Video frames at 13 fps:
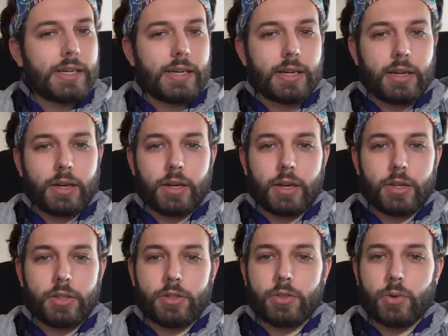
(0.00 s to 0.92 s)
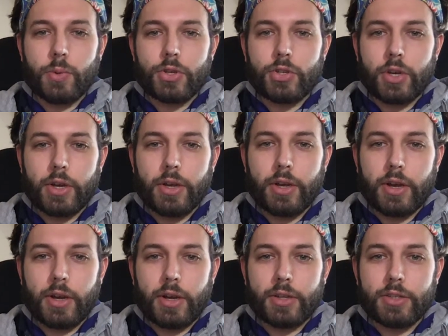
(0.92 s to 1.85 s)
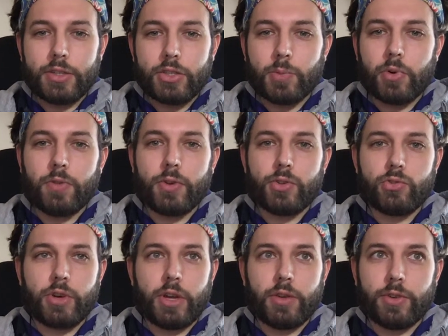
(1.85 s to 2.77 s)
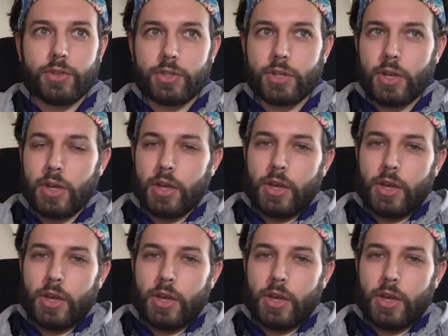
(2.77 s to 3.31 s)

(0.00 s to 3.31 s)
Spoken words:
I do wish I did some more of those training runs.